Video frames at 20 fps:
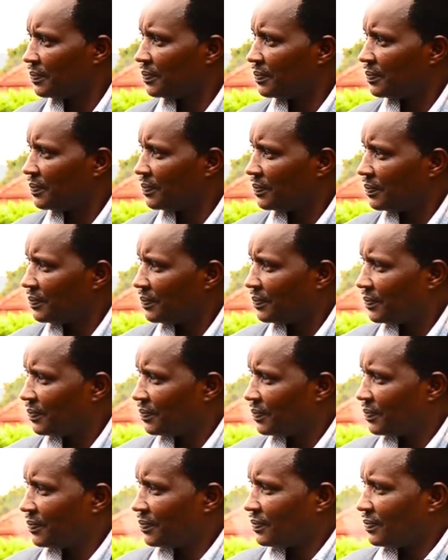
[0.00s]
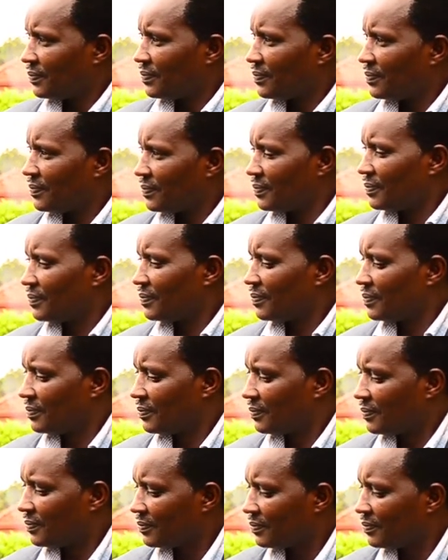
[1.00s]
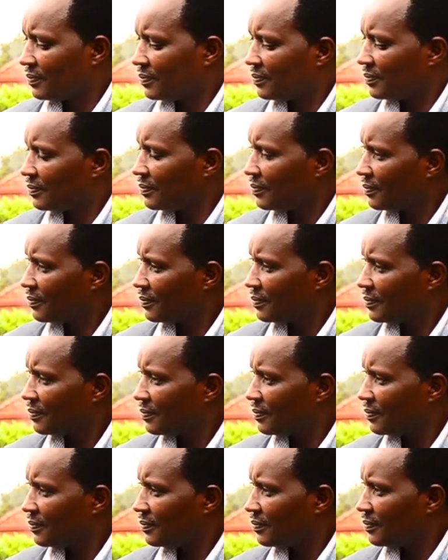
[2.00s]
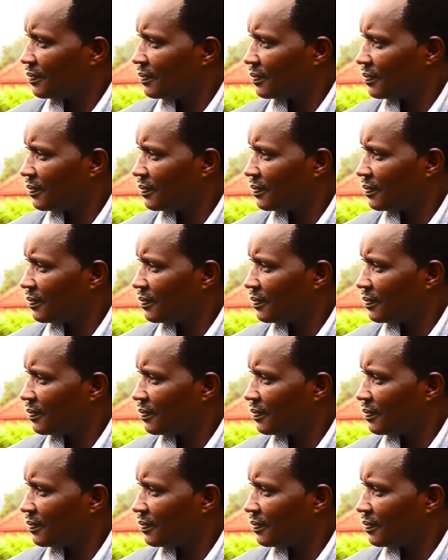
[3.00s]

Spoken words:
(not speaking)